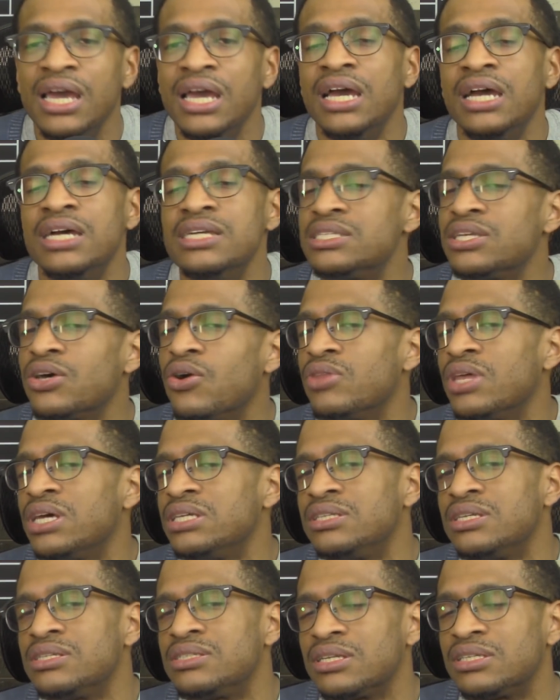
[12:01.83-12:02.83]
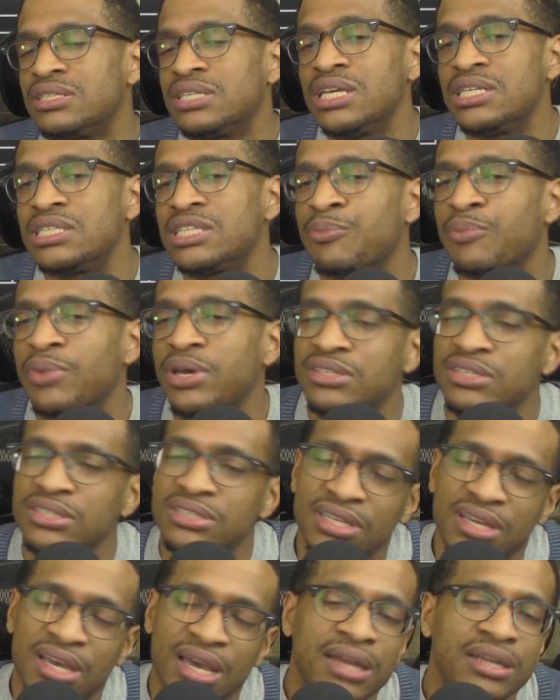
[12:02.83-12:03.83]
And so that's just a testament just
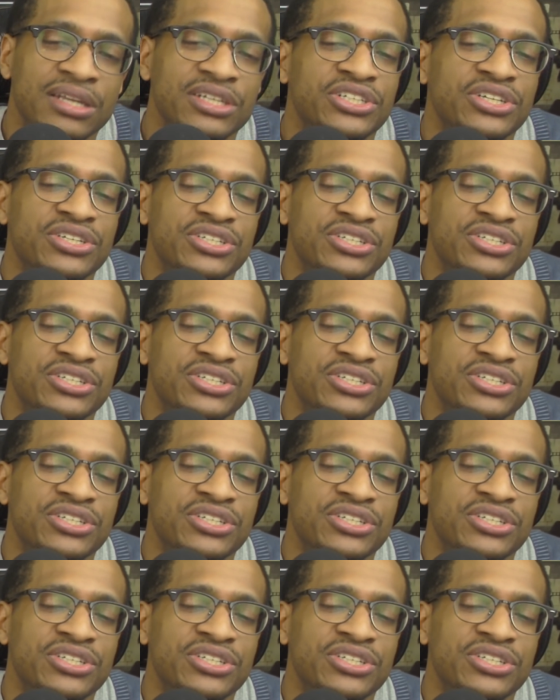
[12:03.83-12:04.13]
to kind of just